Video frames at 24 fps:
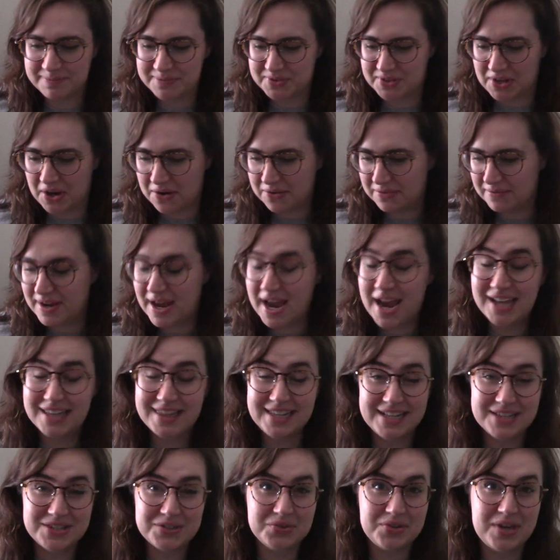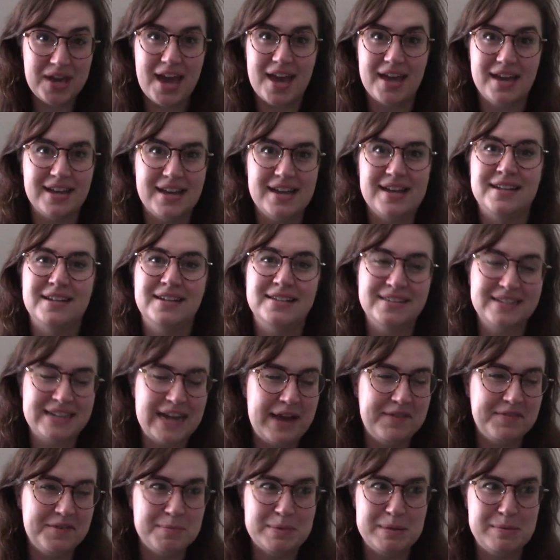So, and that's okay. It doesn't
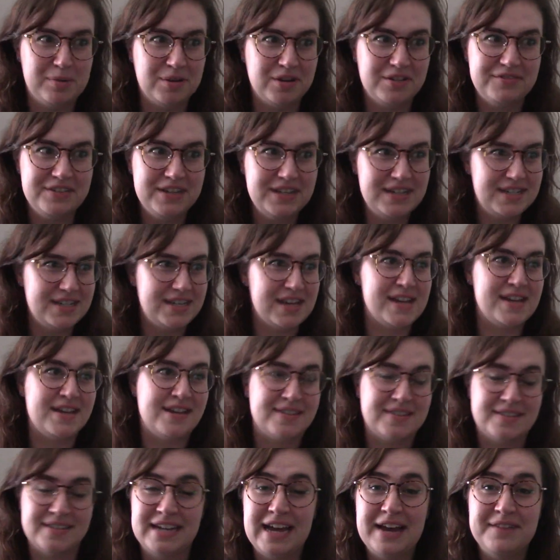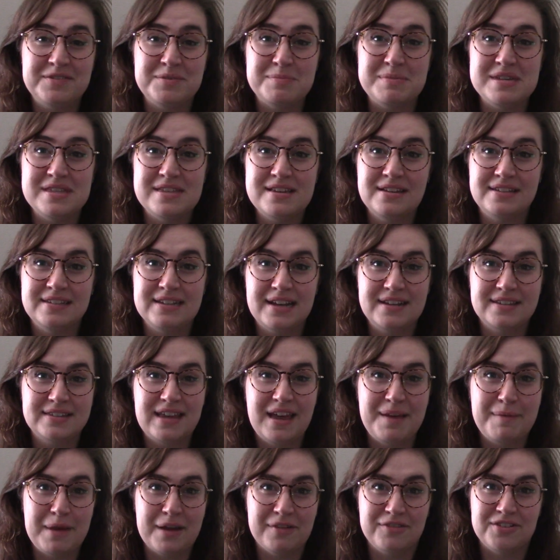have to be perfect. It doesn't have to be the exact
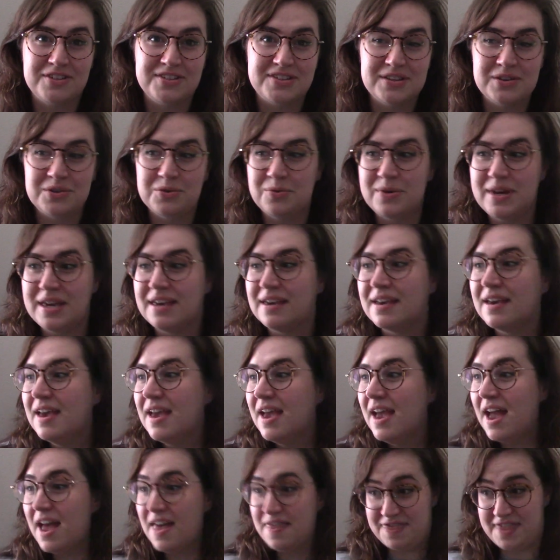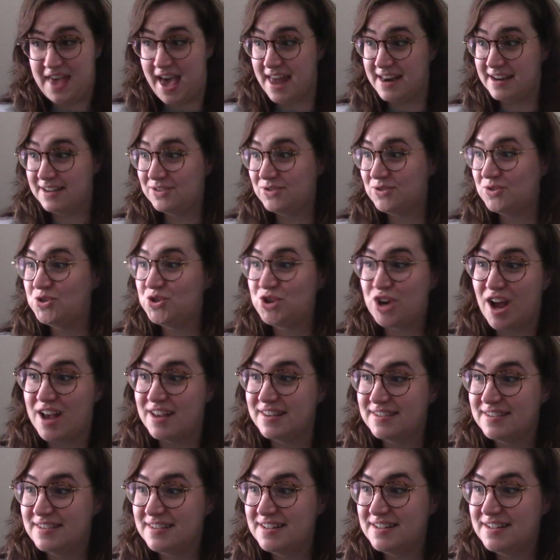same every single week. That is
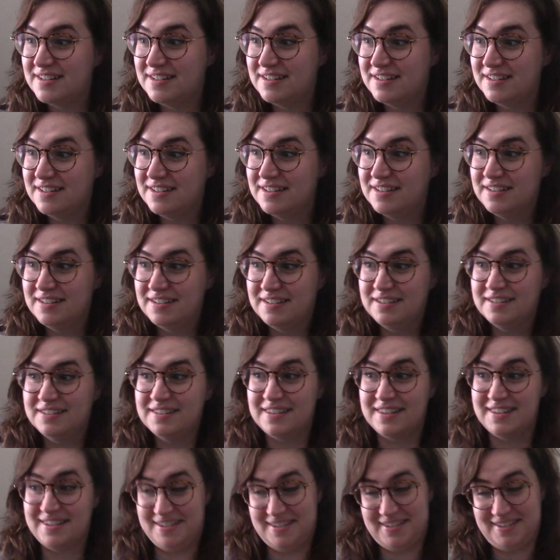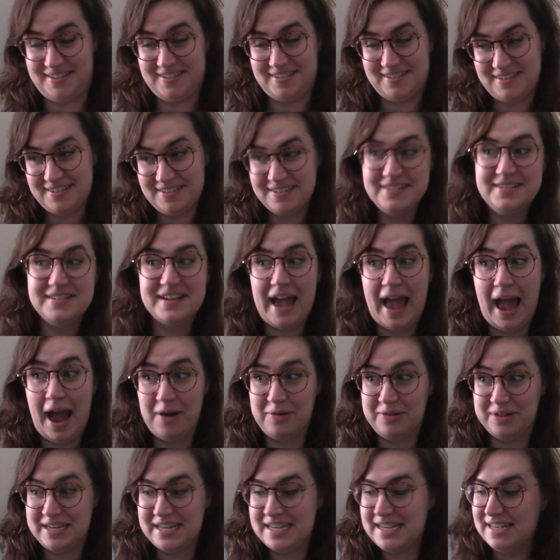just, this is
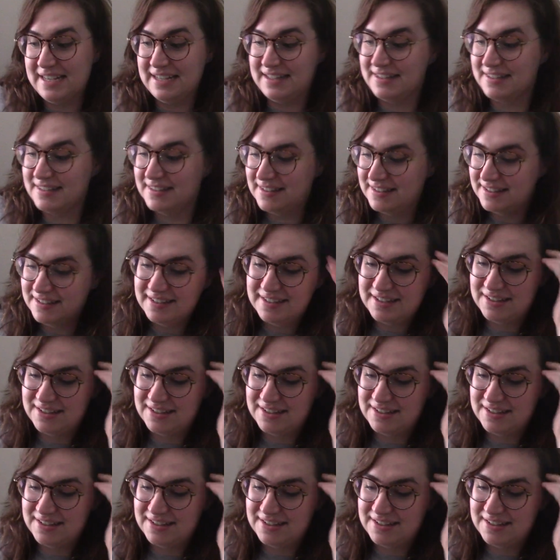how it is.